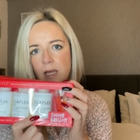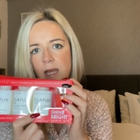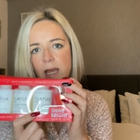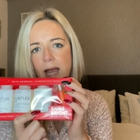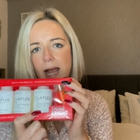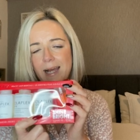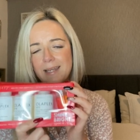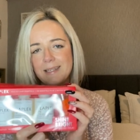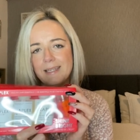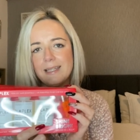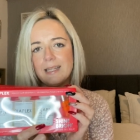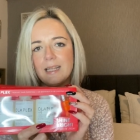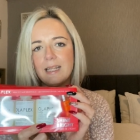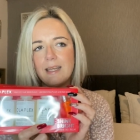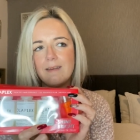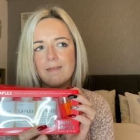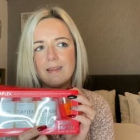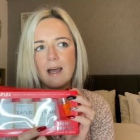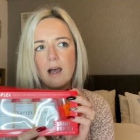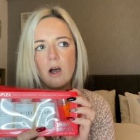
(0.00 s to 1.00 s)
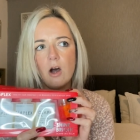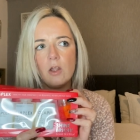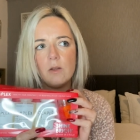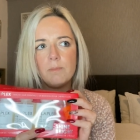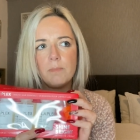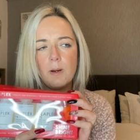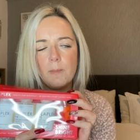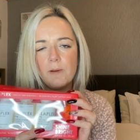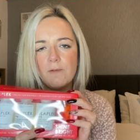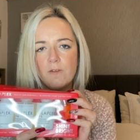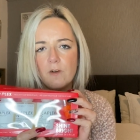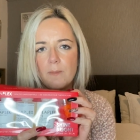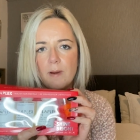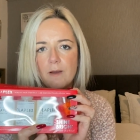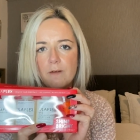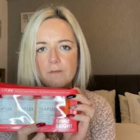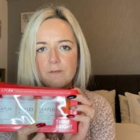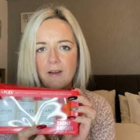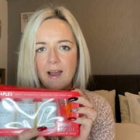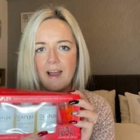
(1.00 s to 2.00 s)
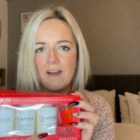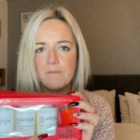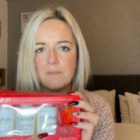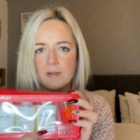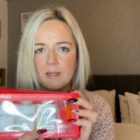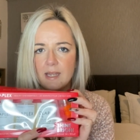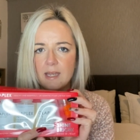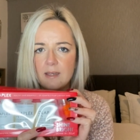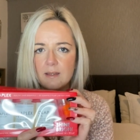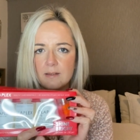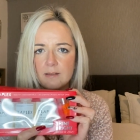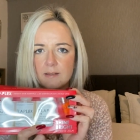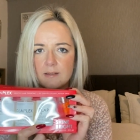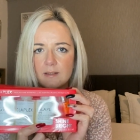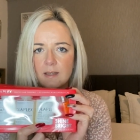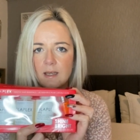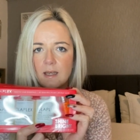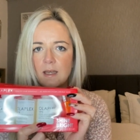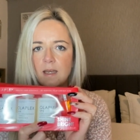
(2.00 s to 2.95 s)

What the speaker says: I did leave that on probably for about 5 minutes,